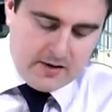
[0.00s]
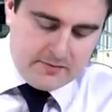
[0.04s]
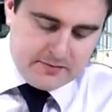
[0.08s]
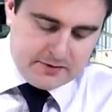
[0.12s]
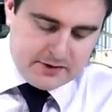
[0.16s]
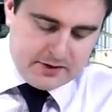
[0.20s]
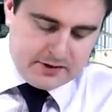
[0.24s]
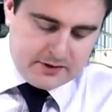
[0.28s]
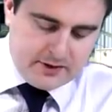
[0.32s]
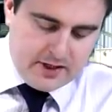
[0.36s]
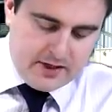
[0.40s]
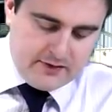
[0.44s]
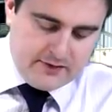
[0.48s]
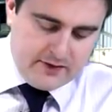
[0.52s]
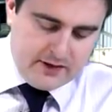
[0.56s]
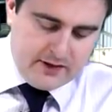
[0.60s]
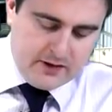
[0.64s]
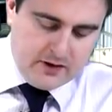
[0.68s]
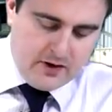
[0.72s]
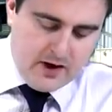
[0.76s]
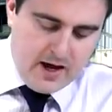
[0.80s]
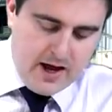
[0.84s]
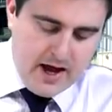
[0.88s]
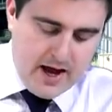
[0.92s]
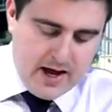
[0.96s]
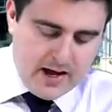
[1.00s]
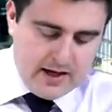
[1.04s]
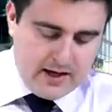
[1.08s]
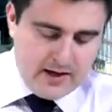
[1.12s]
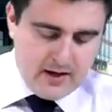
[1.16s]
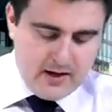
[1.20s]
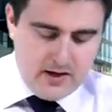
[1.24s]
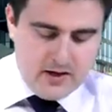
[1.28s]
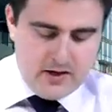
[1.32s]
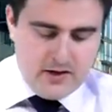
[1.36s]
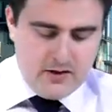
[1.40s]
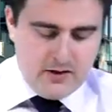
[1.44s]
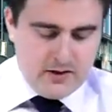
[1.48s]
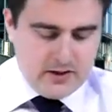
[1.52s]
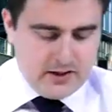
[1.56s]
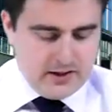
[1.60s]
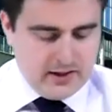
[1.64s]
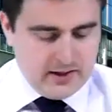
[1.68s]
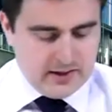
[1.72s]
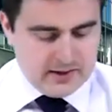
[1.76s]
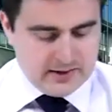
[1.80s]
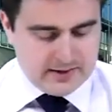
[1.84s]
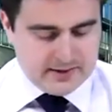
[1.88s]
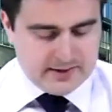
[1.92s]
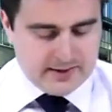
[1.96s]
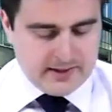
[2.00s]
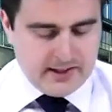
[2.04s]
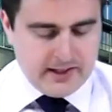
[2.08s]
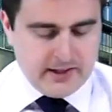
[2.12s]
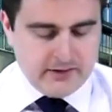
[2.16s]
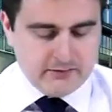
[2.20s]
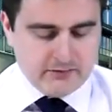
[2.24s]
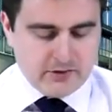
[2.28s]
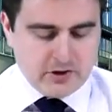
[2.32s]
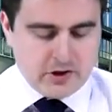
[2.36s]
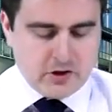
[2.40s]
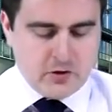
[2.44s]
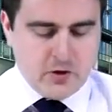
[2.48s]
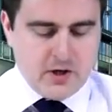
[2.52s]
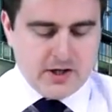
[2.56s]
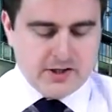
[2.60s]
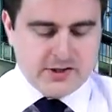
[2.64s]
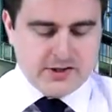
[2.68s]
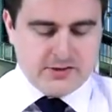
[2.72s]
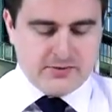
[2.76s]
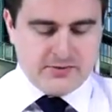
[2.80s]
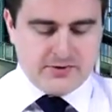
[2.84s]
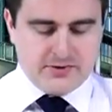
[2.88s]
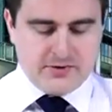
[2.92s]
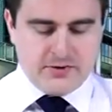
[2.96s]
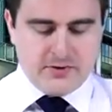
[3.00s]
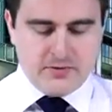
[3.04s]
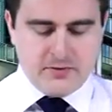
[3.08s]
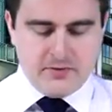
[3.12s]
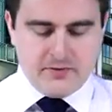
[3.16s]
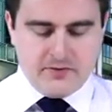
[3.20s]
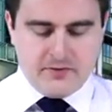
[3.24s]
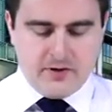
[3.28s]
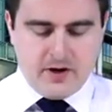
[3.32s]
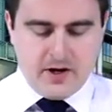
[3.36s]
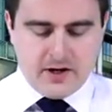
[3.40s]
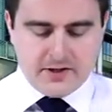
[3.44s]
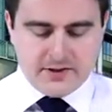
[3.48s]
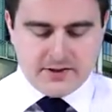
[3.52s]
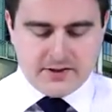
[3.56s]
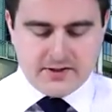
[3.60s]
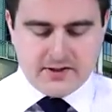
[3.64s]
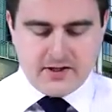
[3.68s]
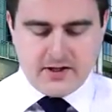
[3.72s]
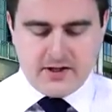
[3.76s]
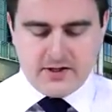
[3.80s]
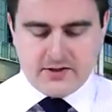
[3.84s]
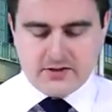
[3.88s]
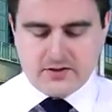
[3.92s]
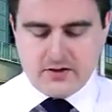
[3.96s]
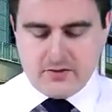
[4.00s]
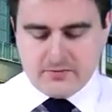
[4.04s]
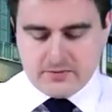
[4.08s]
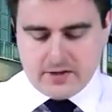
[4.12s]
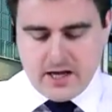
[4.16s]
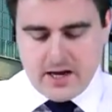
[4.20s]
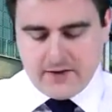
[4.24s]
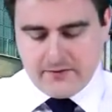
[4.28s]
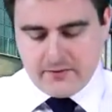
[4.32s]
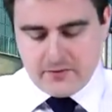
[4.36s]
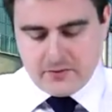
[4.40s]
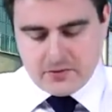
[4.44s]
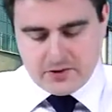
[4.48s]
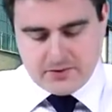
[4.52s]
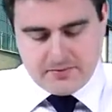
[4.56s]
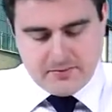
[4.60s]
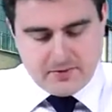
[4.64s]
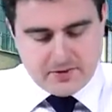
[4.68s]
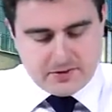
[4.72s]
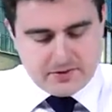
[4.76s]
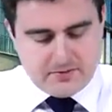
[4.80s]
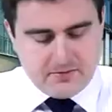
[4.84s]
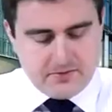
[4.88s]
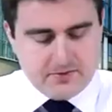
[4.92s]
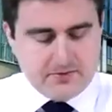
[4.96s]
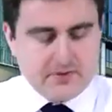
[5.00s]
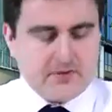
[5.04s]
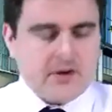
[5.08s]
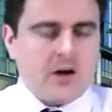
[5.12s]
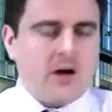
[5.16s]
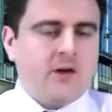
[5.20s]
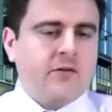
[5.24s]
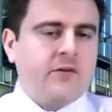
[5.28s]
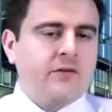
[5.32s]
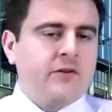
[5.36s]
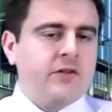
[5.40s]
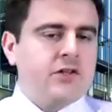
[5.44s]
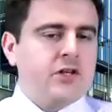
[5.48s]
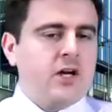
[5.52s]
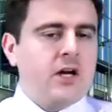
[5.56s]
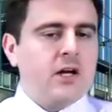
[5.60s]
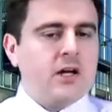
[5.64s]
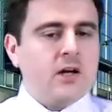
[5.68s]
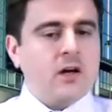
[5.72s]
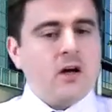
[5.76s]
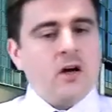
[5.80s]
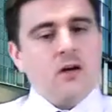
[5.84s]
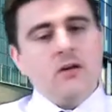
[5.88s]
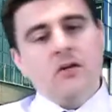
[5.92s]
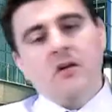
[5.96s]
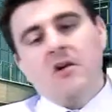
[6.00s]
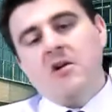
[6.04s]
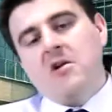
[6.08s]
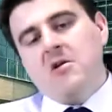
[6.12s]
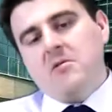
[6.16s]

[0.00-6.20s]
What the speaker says: So definitely not A. Looking at C, request to his supervisors that he stops having responsibility to covering Jellicoe.